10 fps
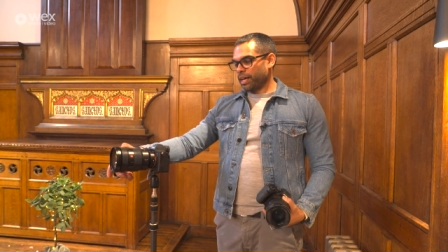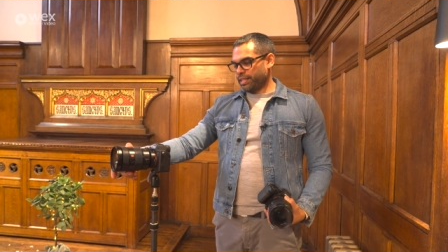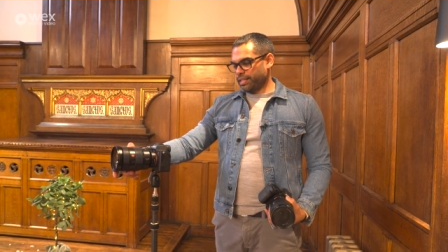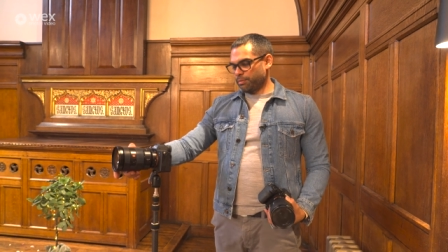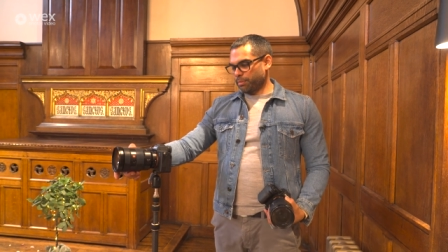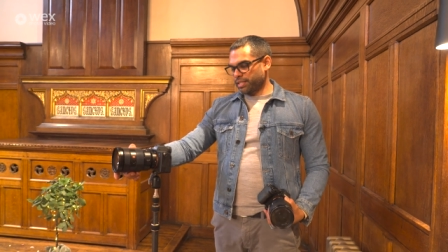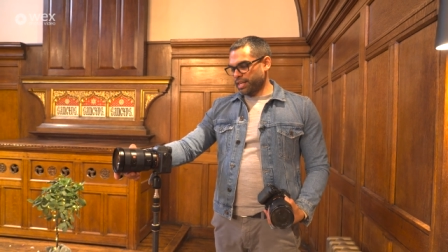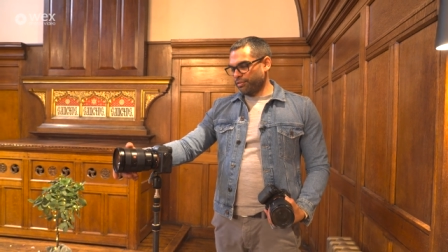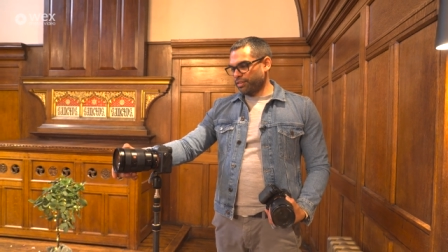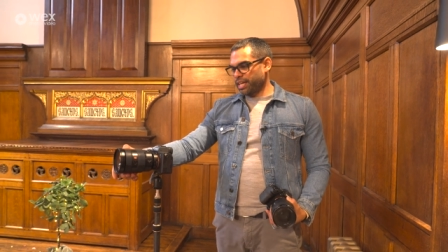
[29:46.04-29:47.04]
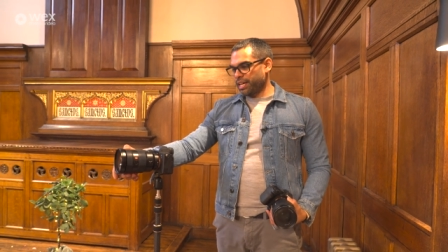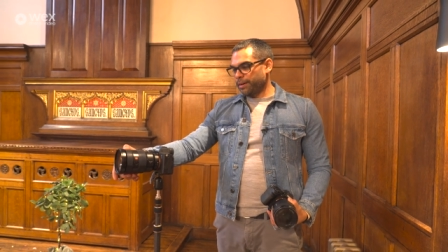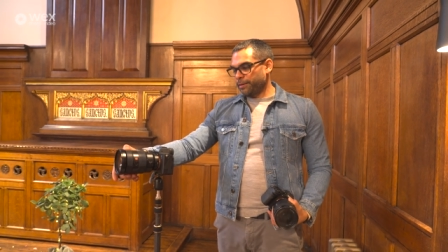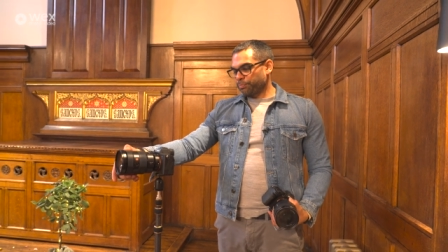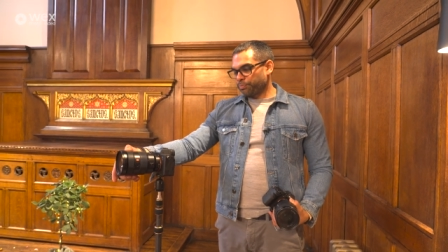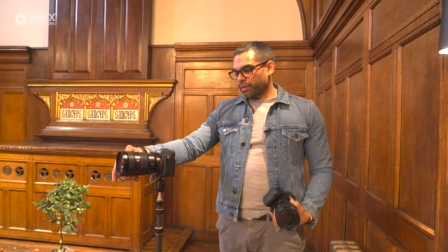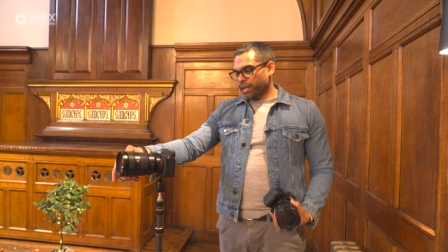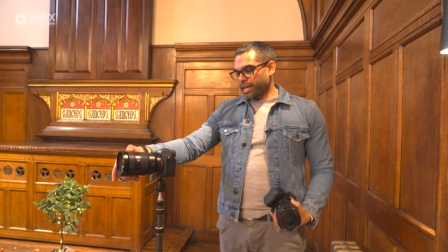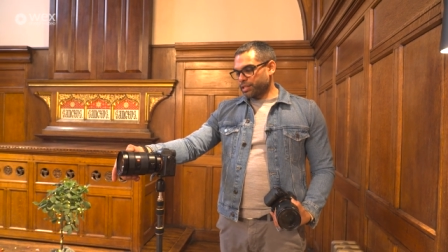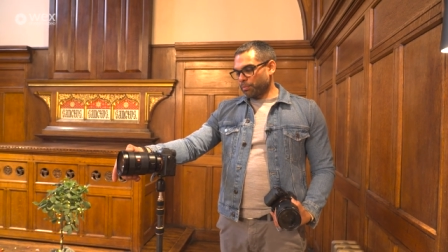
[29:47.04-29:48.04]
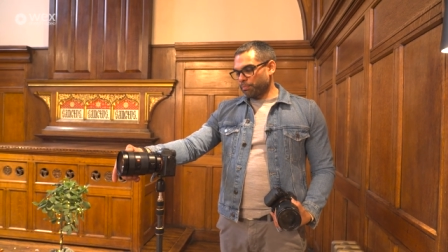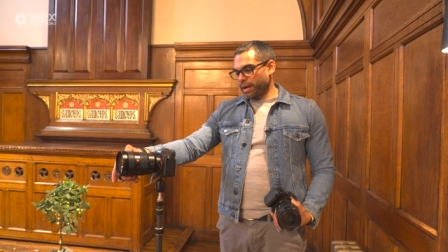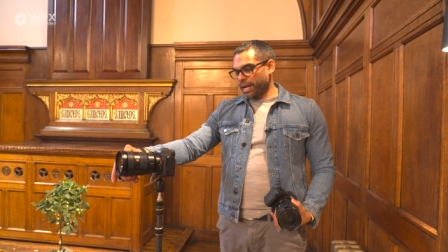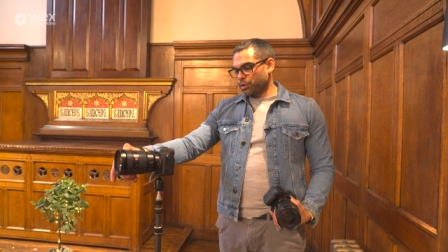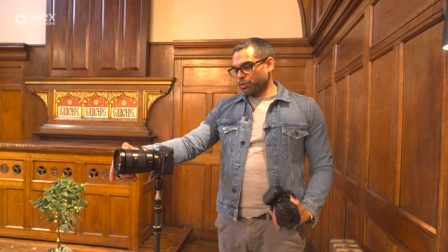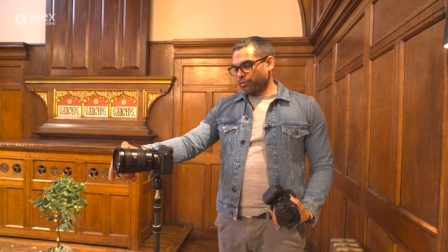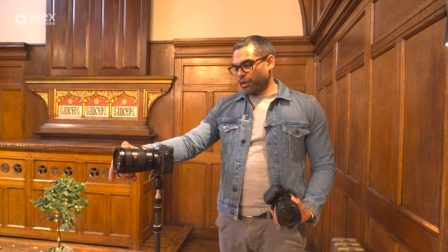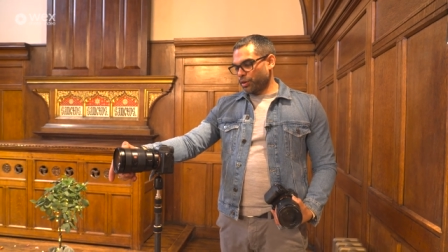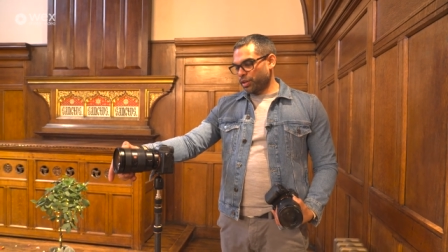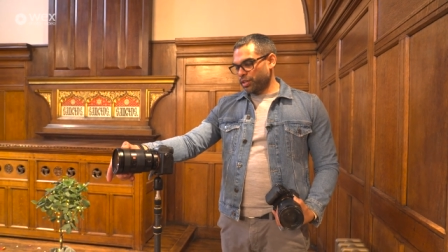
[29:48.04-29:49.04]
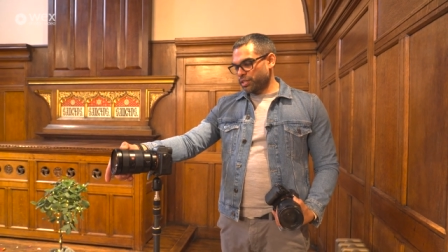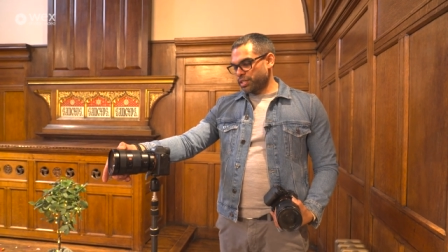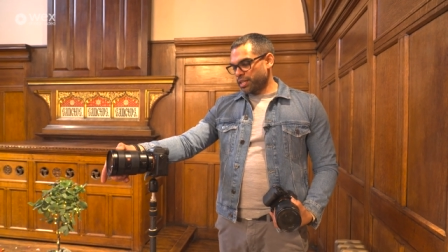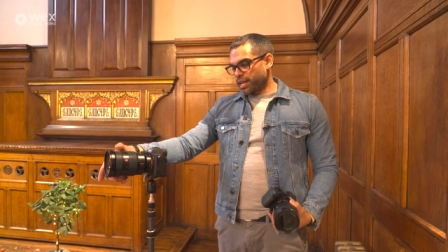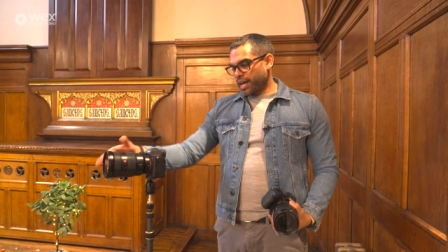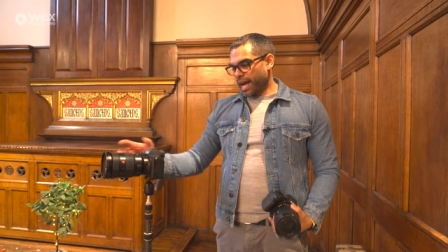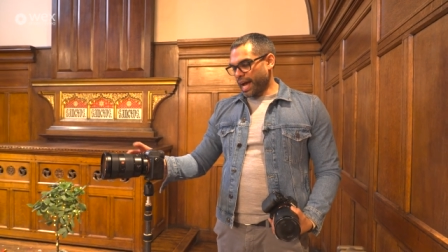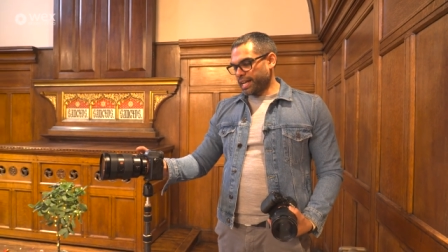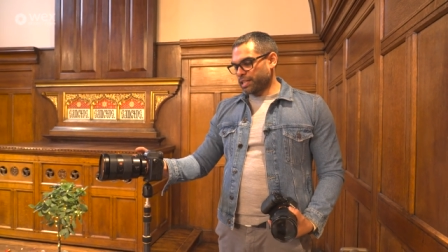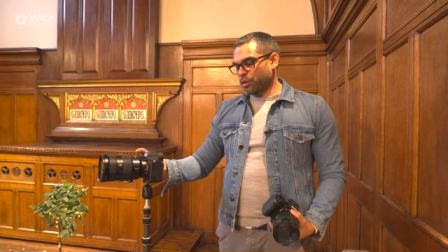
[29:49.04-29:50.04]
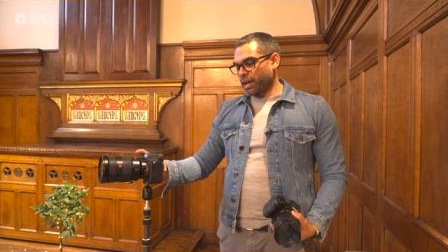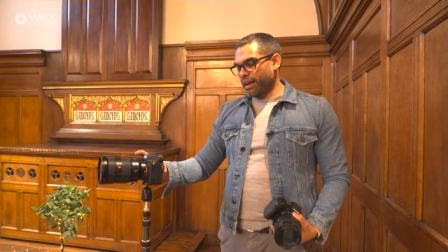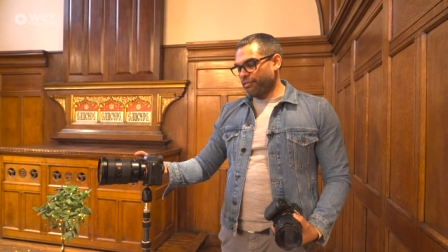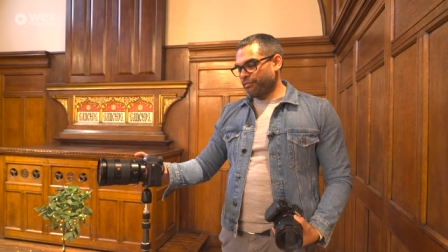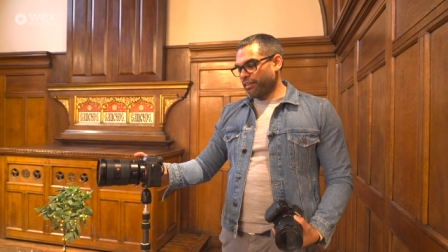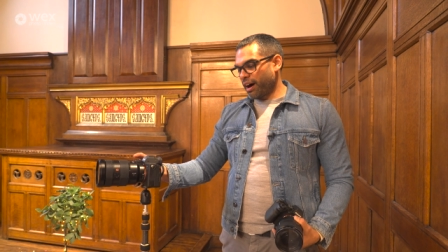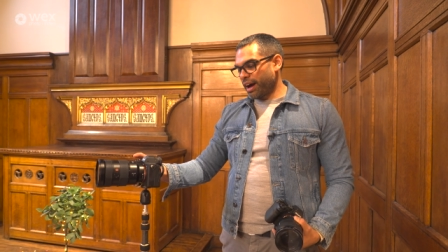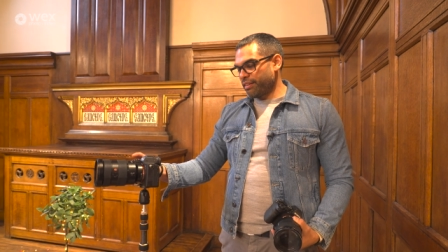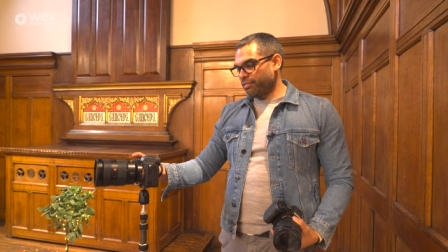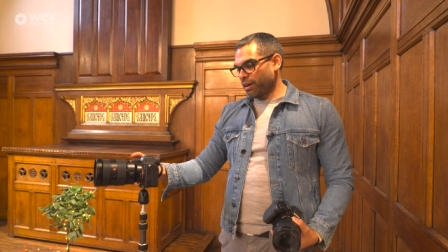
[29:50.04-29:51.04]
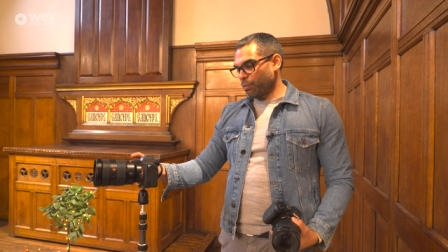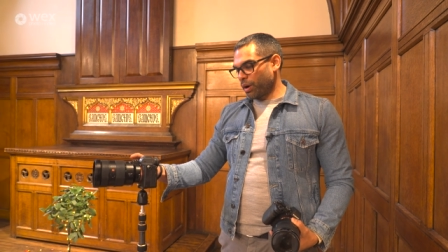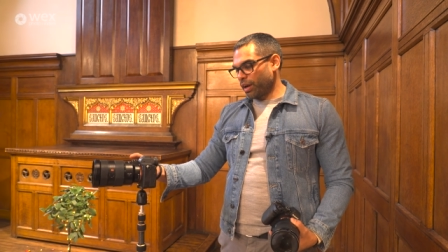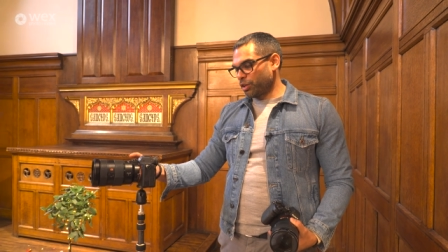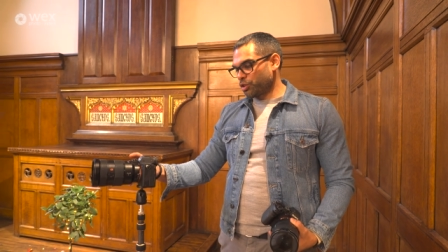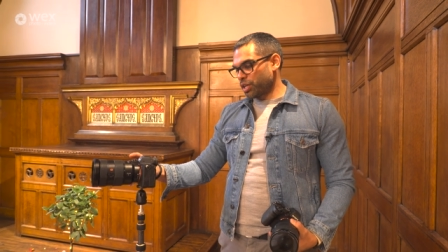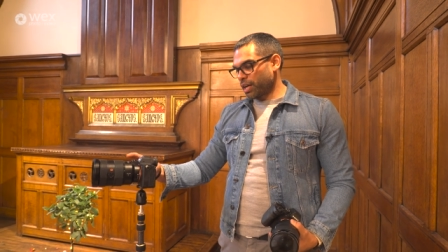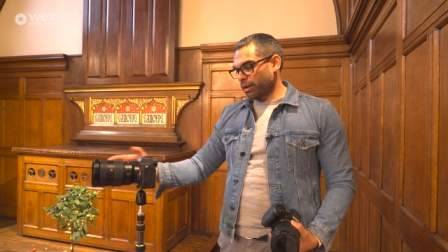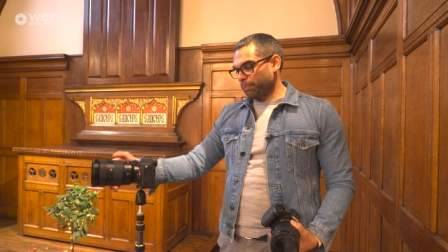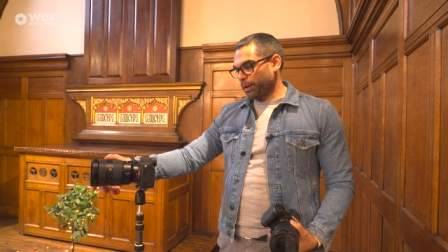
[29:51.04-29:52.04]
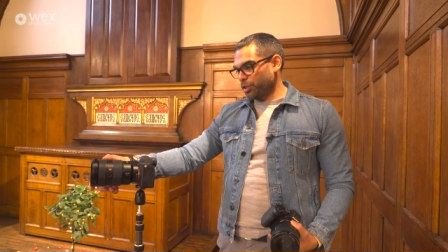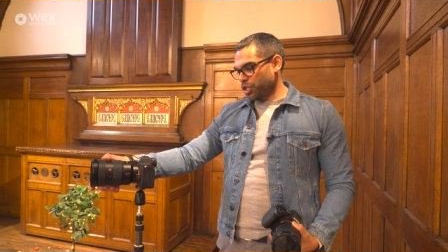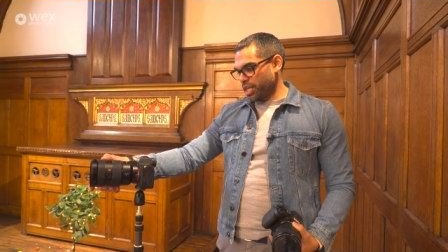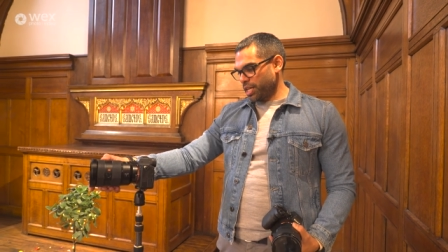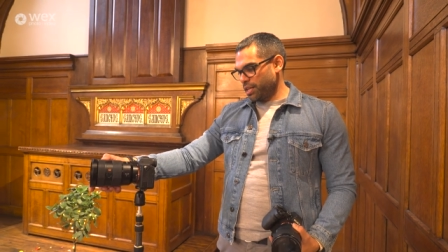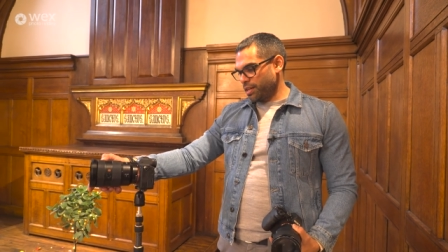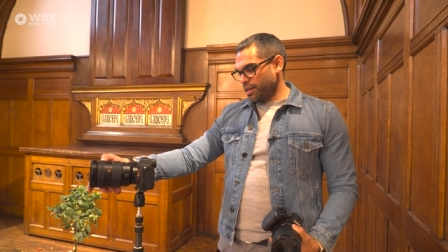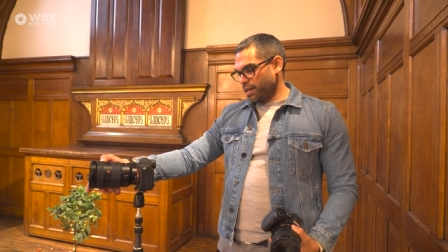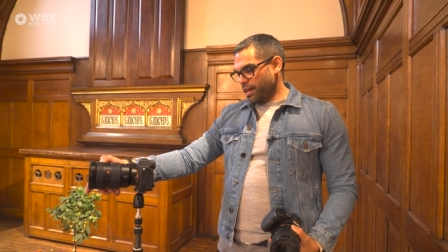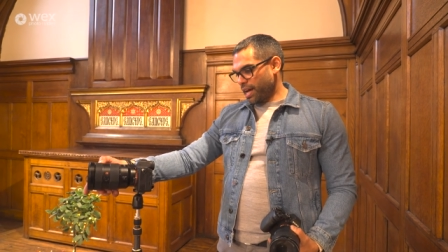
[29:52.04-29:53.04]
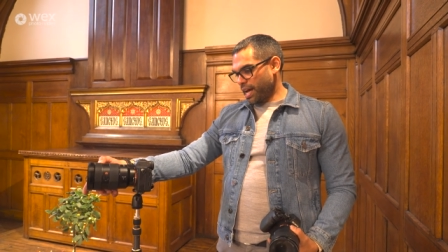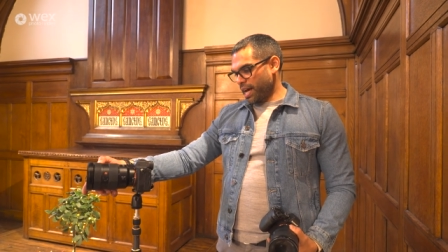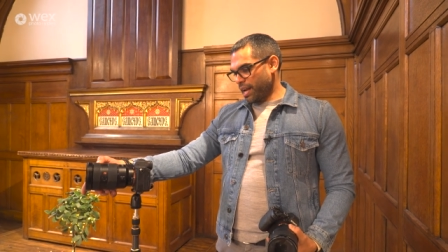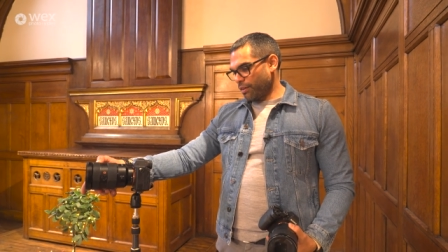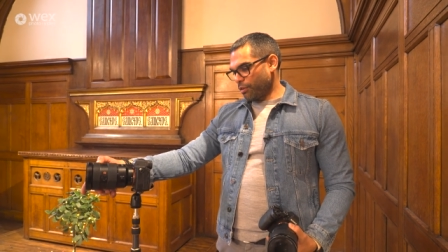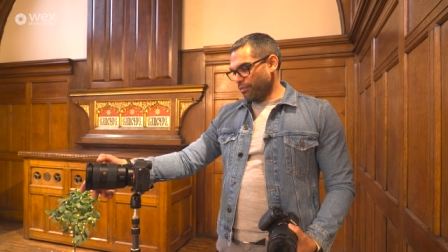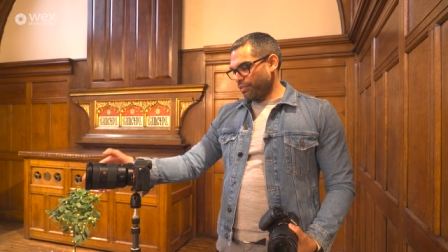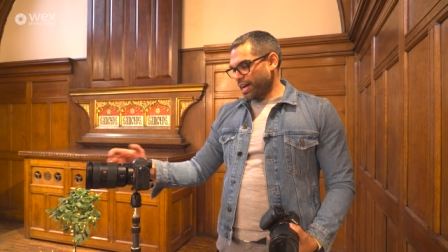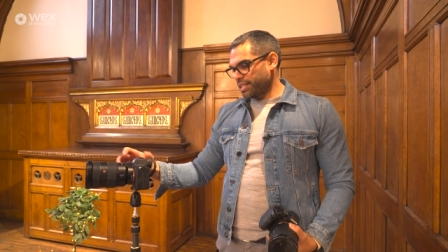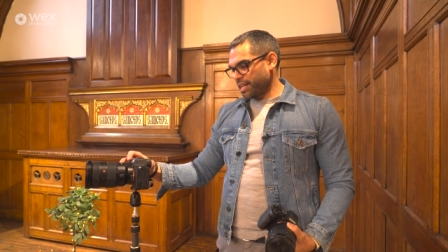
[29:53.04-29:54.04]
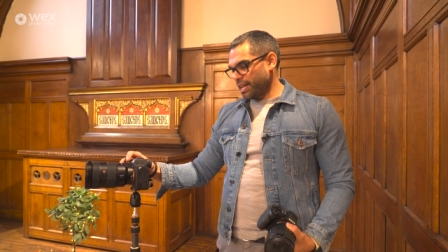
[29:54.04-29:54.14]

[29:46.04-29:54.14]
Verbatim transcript: And this is my safety. It's on manual focus and it's on F5 at 100. I'm going to punch in and I've got Faz